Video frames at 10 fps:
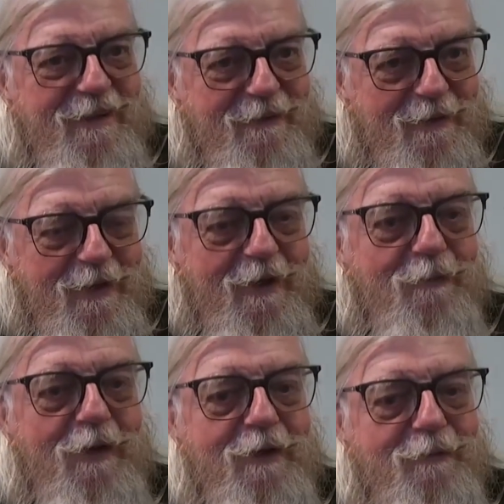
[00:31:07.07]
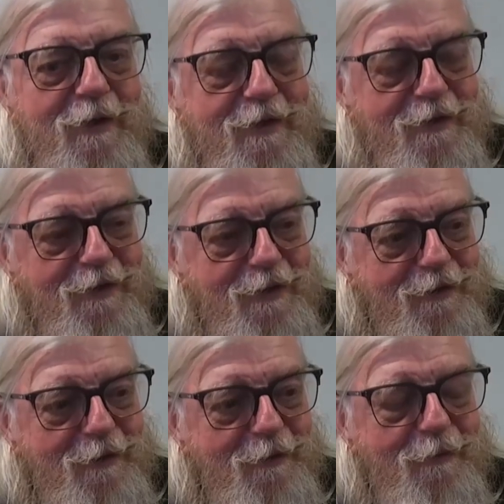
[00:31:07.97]
interesting. And my buddy's
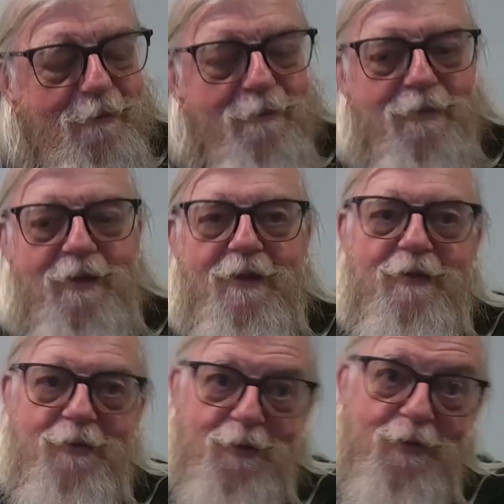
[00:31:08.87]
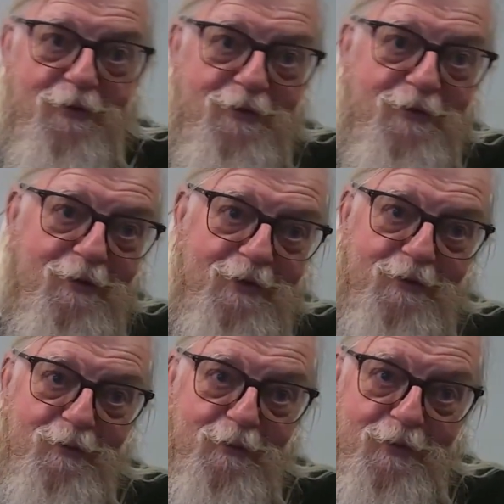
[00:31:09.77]
uncle, World War II, now we get
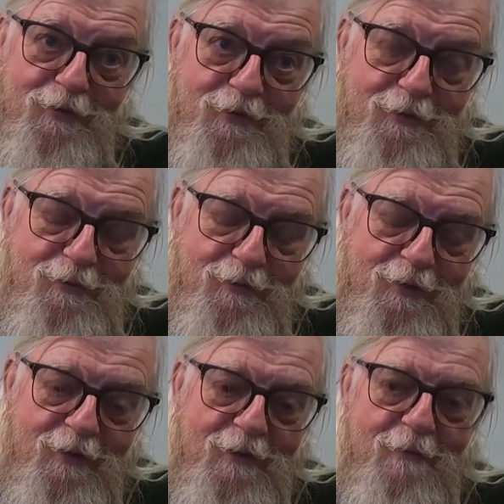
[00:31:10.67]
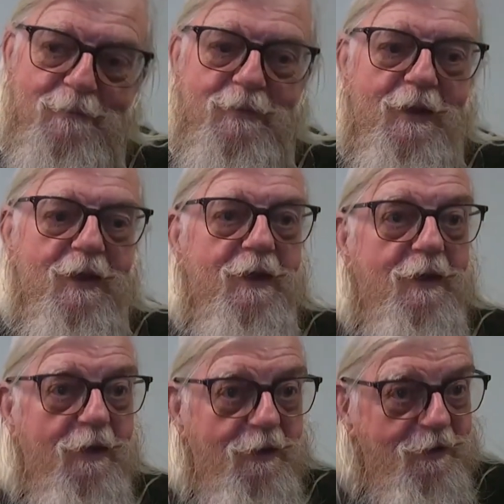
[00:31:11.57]
to World War II,
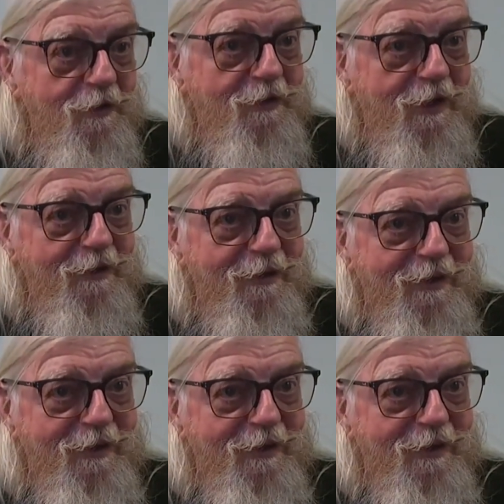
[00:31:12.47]
our little town,